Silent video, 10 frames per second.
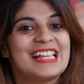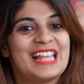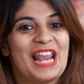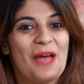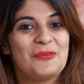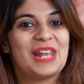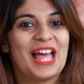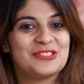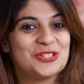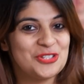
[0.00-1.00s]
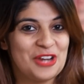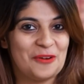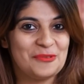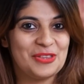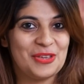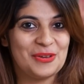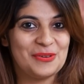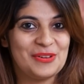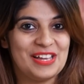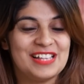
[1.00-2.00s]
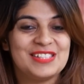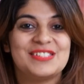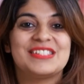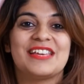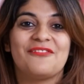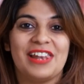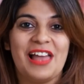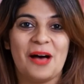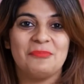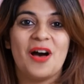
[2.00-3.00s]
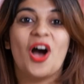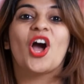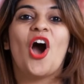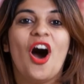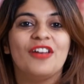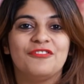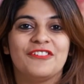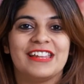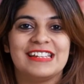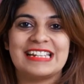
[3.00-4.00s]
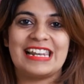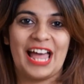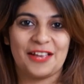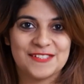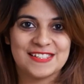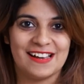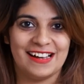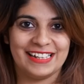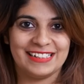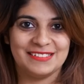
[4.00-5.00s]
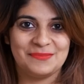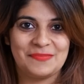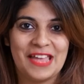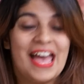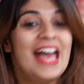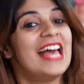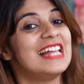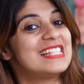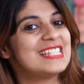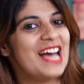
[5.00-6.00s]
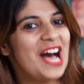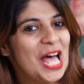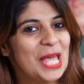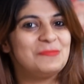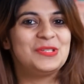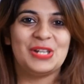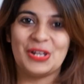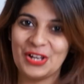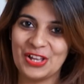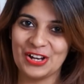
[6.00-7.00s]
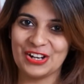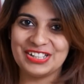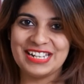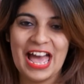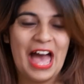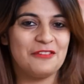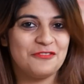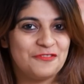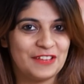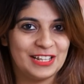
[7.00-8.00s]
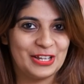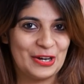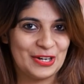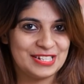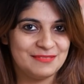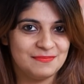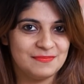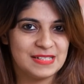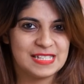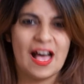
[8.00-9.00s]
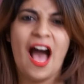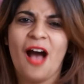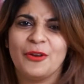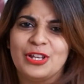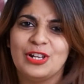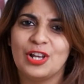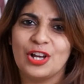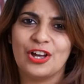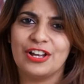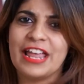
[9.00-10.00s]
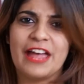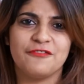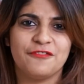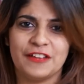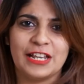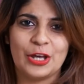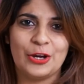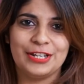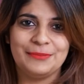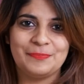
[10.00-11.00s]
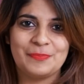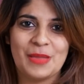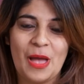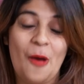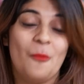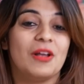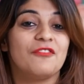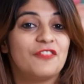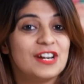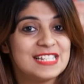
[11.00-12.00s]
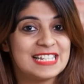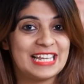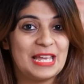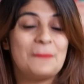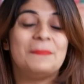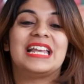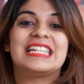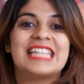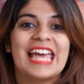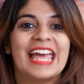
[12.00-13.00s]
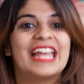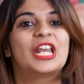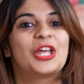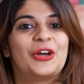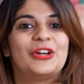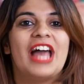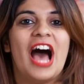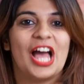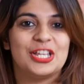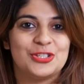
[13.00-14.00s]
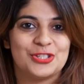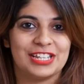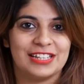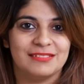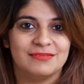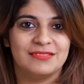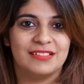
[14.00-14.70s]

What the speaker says: That I would like to share with you is to develop a confident lifestyle. It's time to look good and feel good. So how do you look good and feel good? Well, firstly, maintain good hygiene.